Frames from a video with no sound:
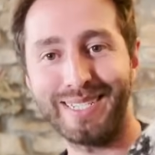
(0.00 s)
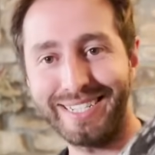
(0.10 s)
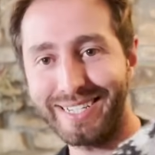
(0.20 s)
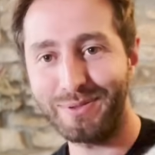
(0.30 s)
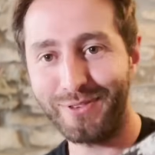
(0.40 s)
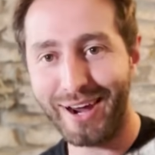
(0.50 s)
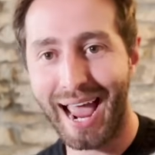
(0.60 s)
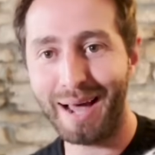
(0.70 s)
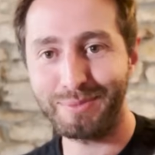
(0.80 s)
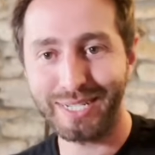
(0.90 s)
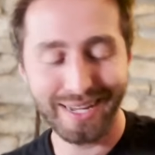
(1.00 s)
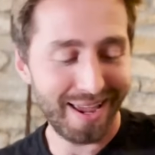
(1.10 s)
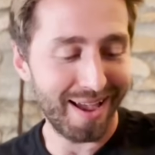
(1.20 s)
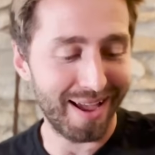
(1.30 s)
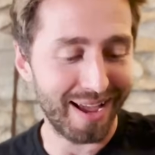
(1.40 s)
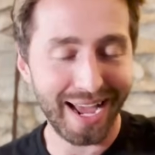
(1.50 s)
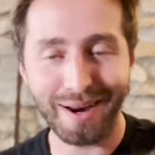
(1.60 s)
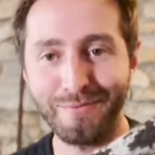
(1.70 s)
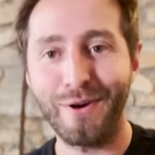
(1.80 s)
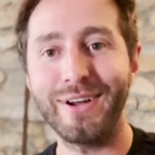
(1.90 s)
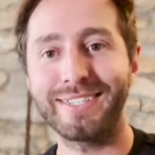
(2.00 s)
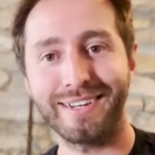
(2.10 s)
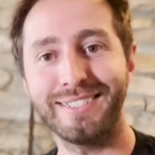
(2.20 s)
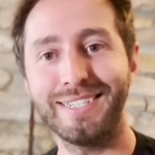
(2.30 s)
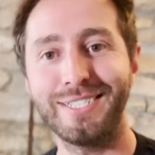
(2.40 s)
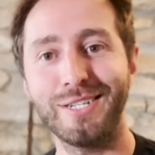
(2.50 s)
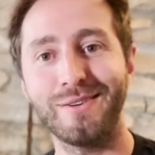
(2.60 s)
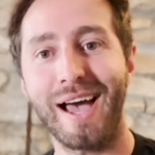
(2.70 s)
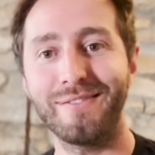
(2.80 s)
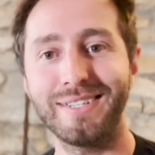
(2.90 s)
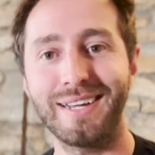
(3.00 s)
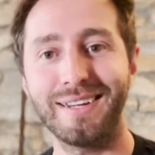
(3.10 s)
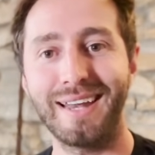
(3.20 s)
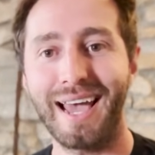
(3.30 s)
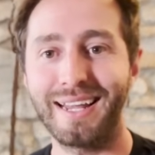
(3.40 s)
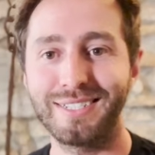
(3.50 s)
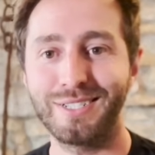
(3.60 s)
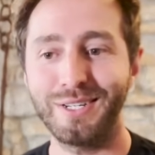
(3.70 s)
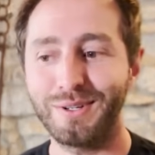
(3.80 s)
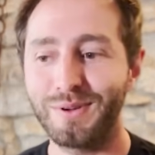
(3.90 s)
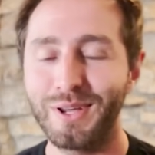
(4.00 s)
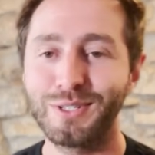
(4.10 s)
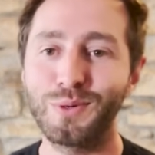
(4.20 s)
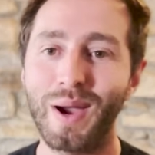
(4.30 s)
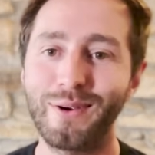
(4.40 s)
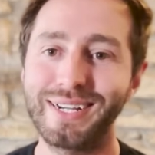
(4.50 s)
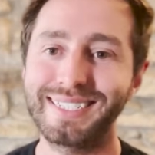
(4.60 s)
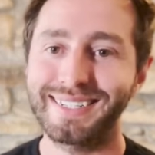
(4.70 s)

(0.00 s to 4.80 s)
It seems very apt, and I'm very excited to have it done and to wear it.